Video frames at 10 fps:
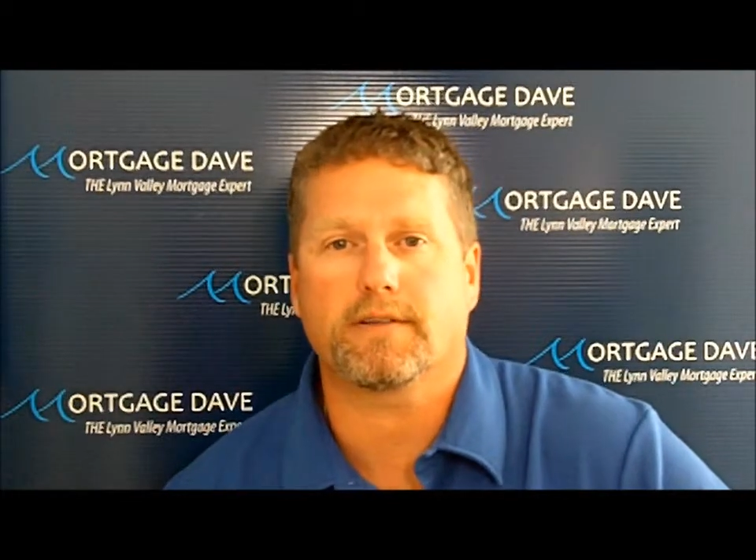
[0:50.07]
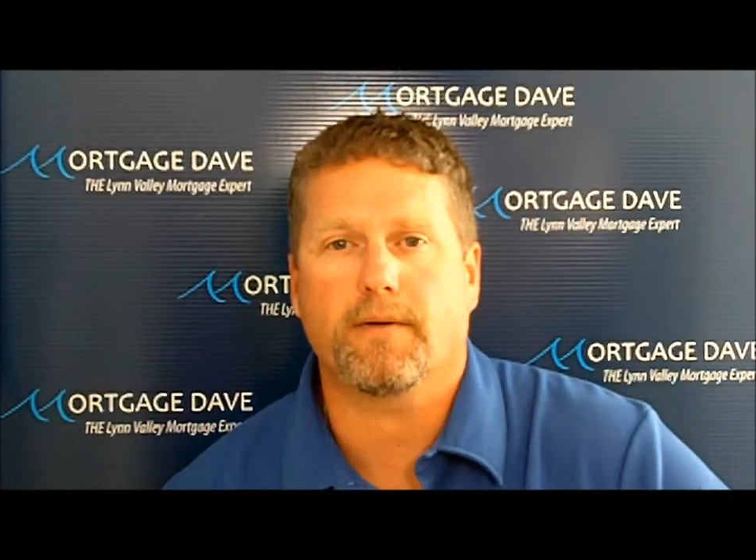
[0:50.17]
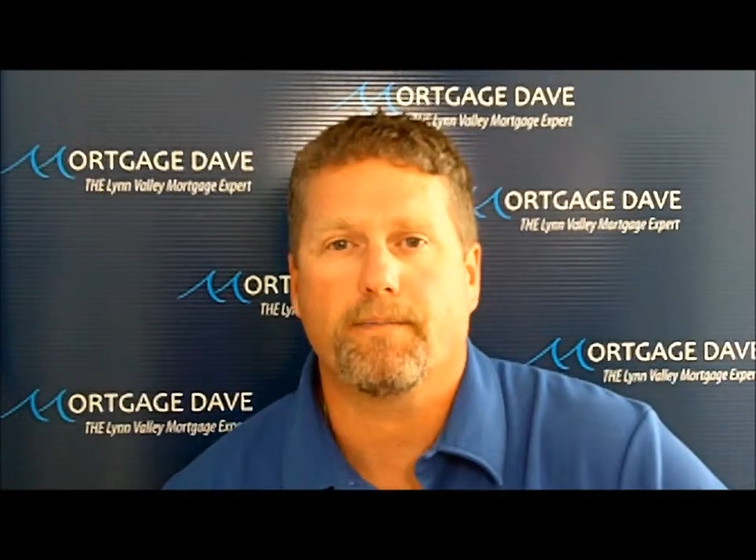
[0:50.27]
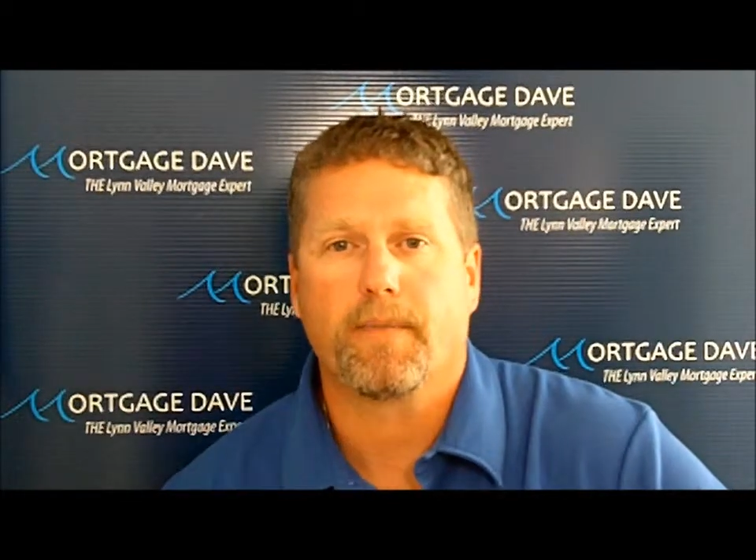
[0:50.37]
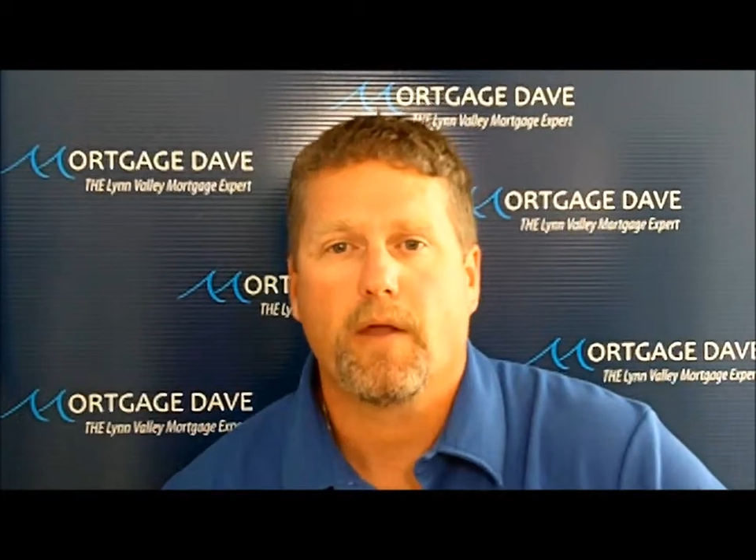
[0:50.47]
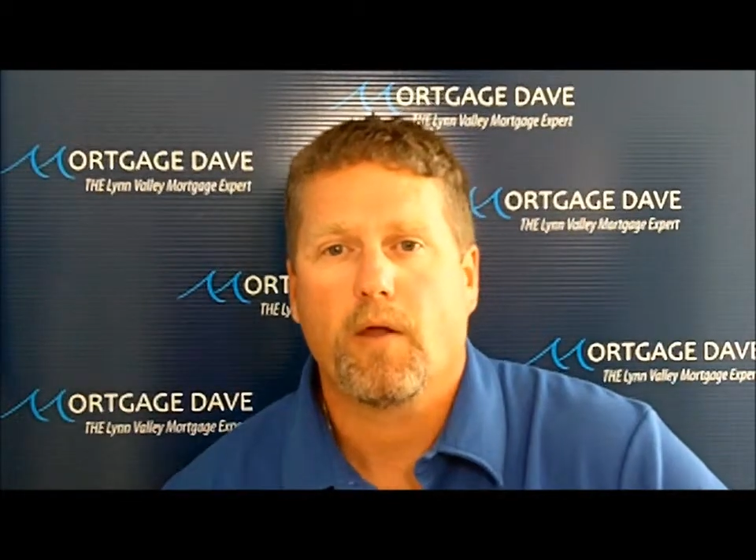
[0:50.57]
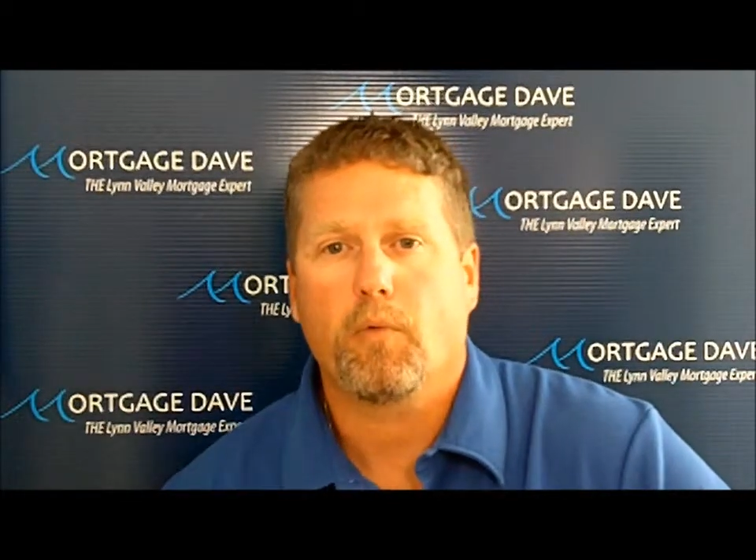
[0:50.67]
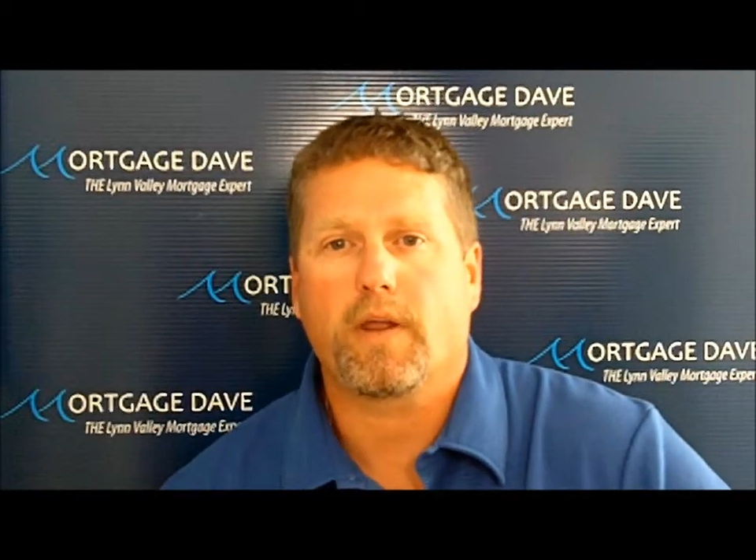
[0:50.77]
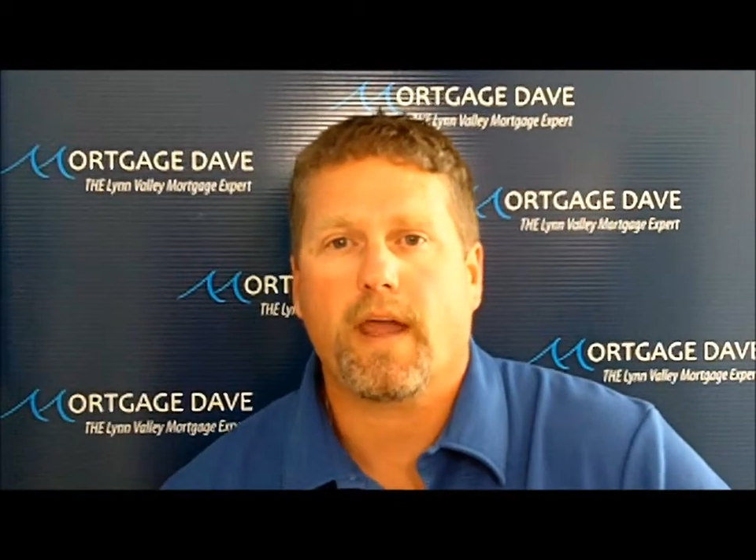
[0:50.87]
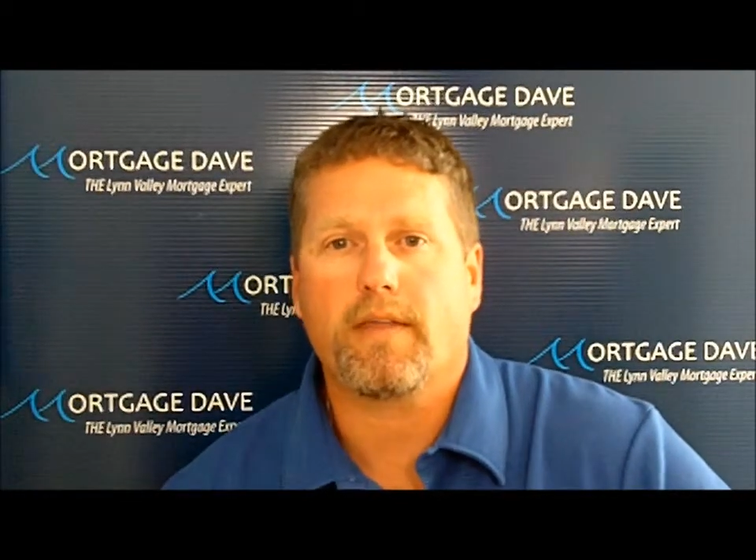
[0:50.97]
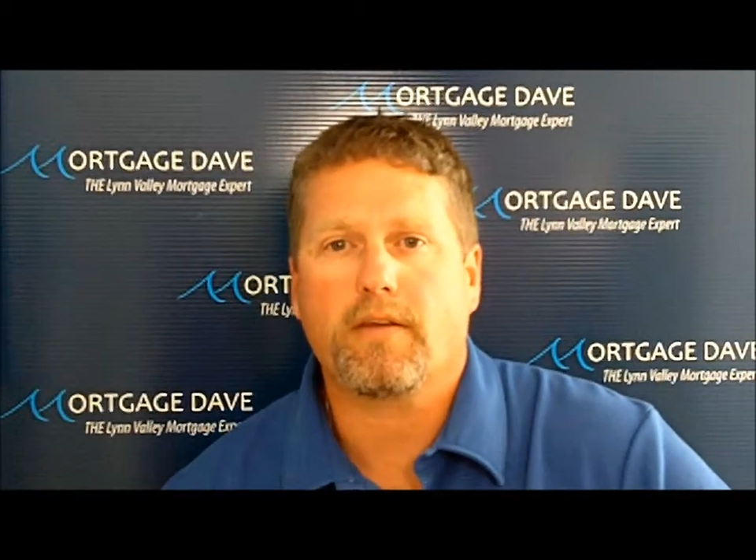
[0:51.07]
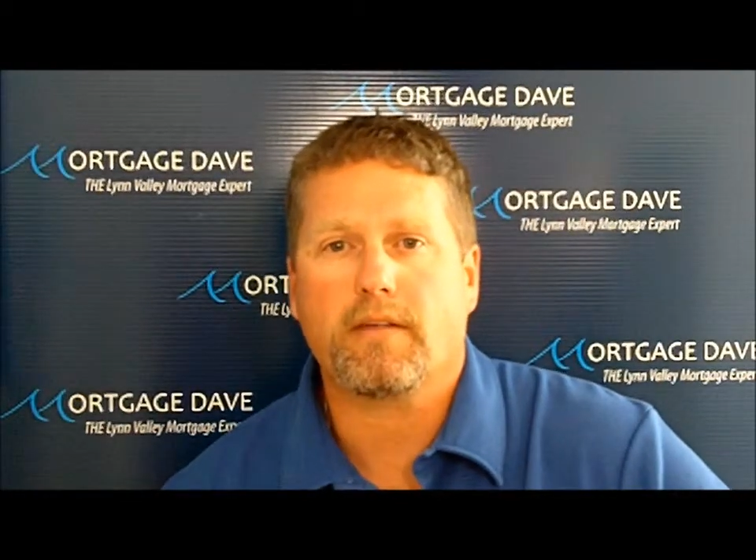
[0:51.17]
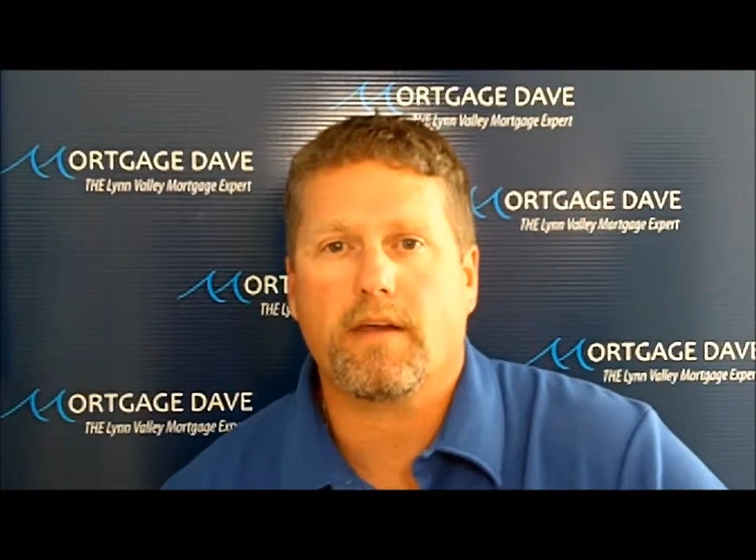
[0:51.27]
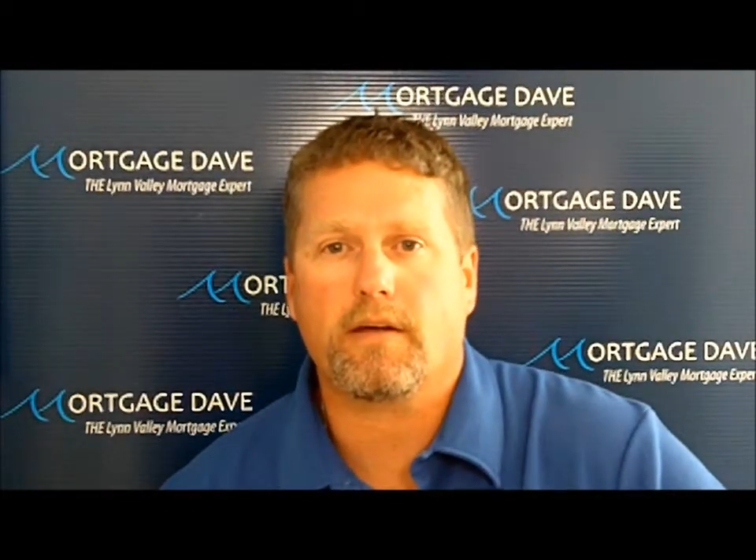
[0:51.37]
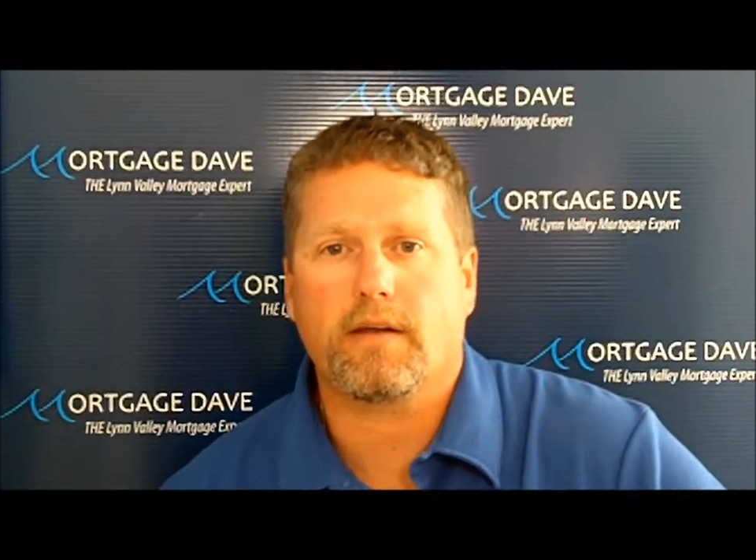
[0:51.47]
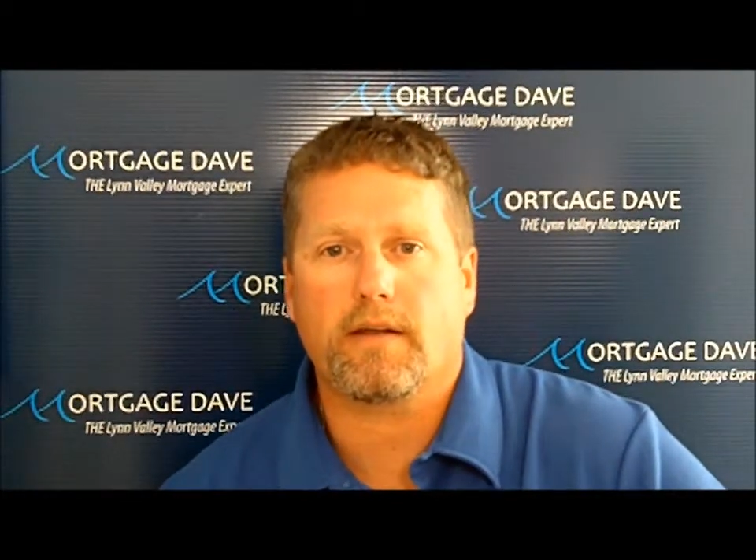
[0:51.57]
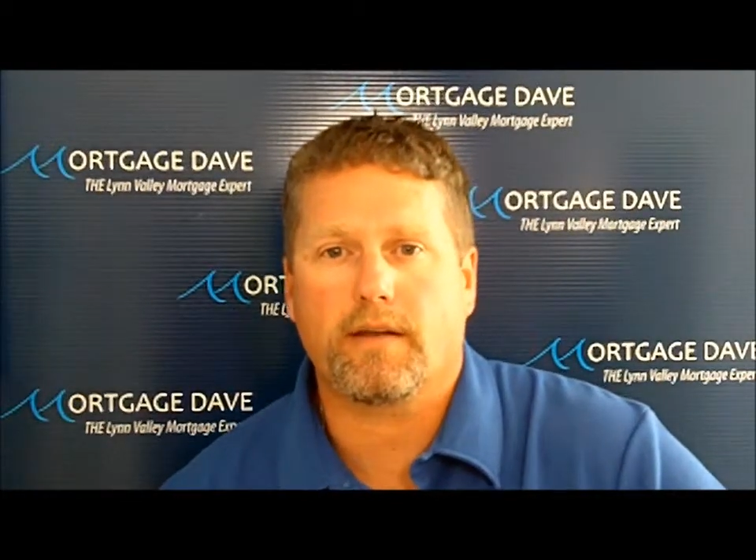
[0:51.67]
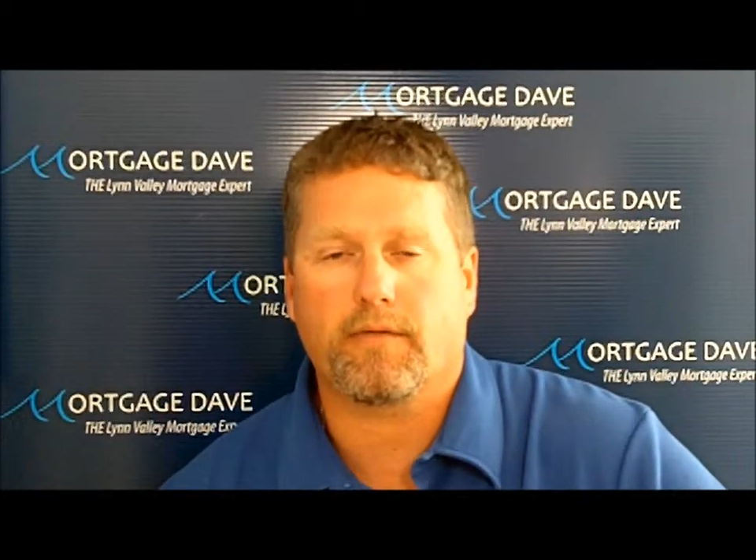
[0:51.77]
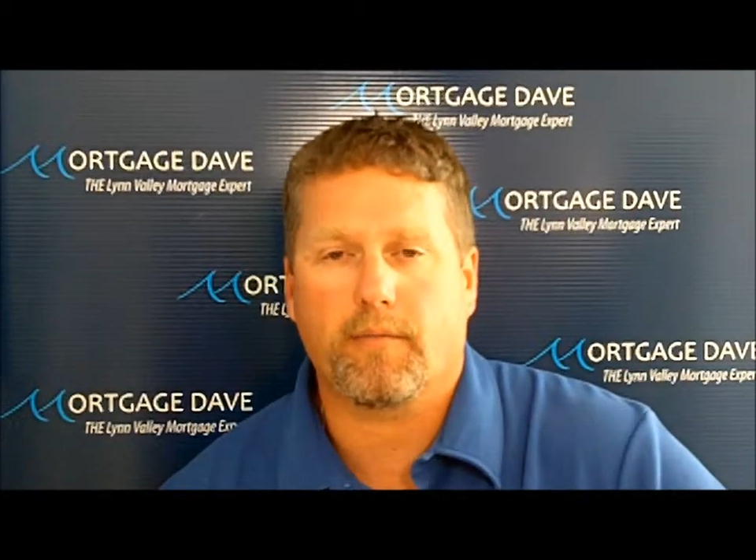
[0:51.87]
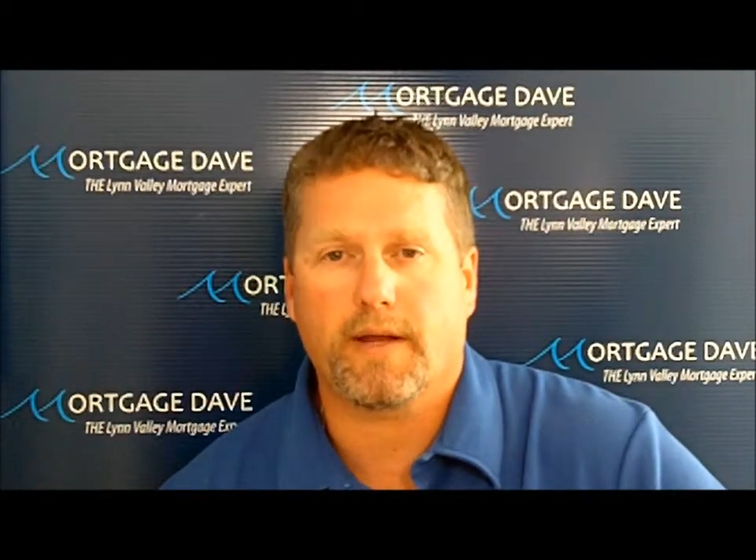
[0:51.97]
So we gather that
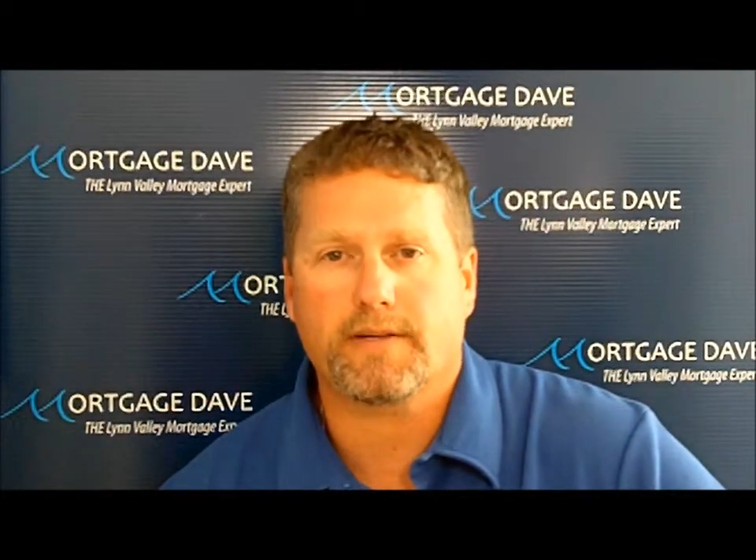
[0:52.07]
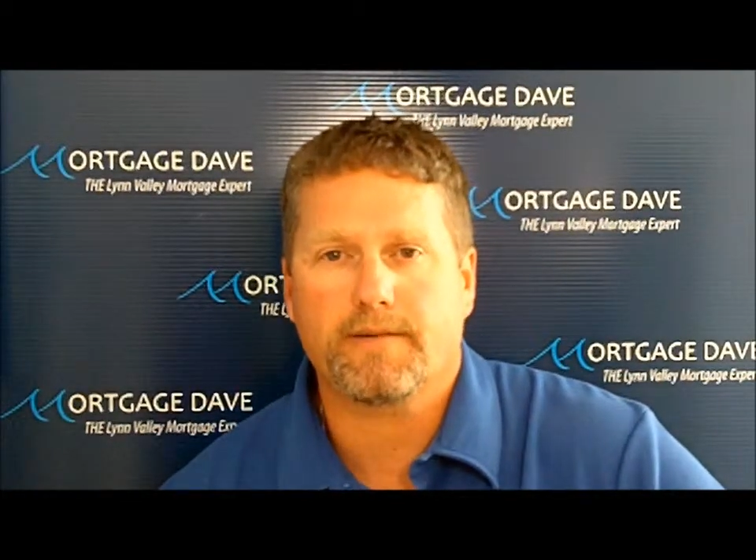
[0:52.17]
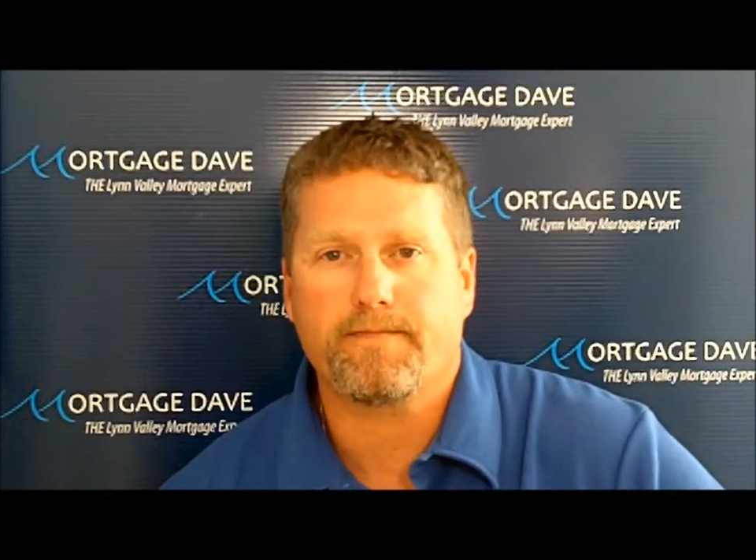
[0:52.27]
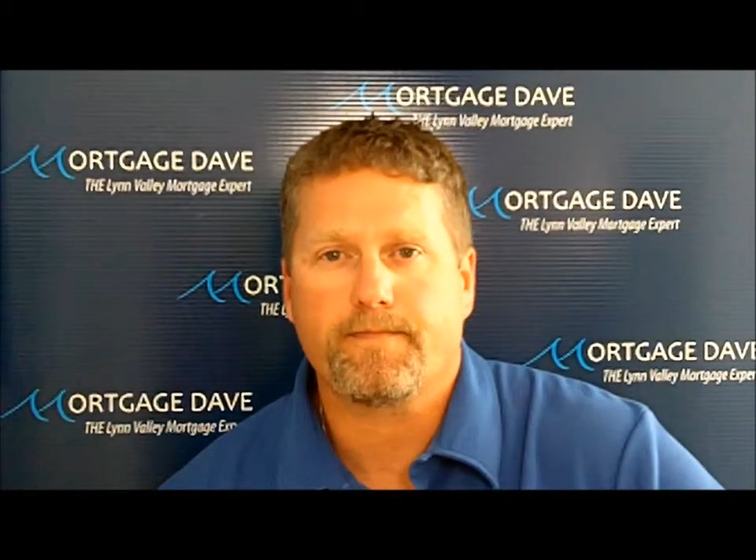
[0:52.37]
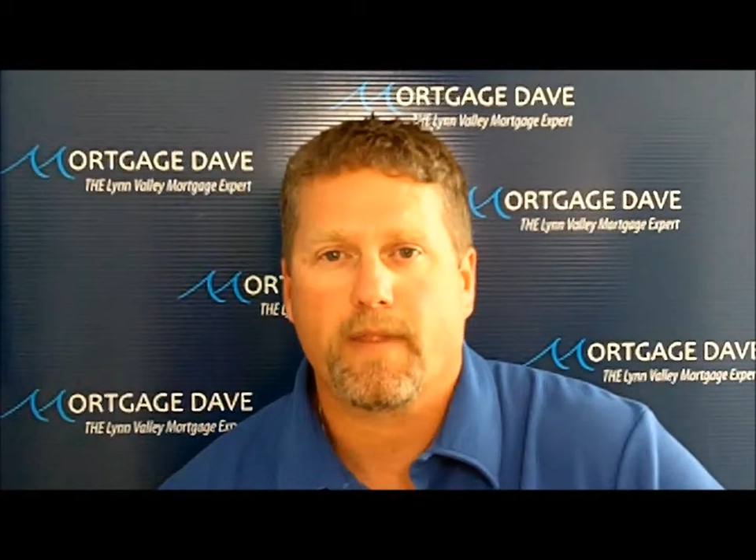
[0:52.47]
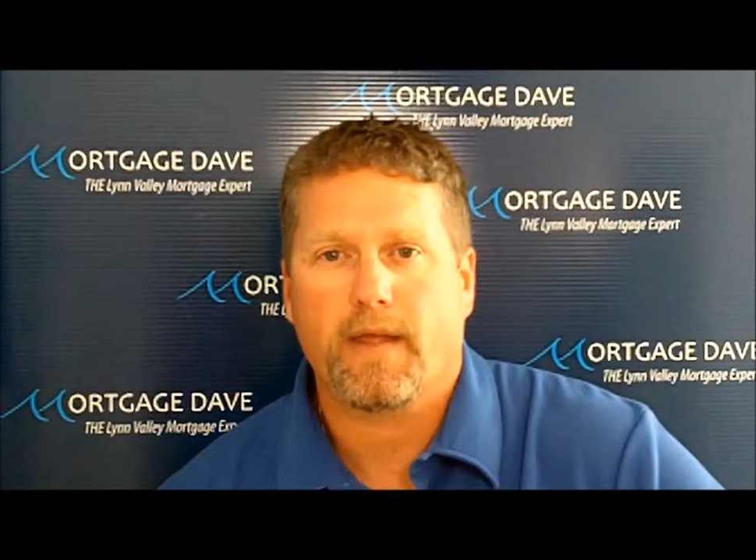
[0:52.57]
information,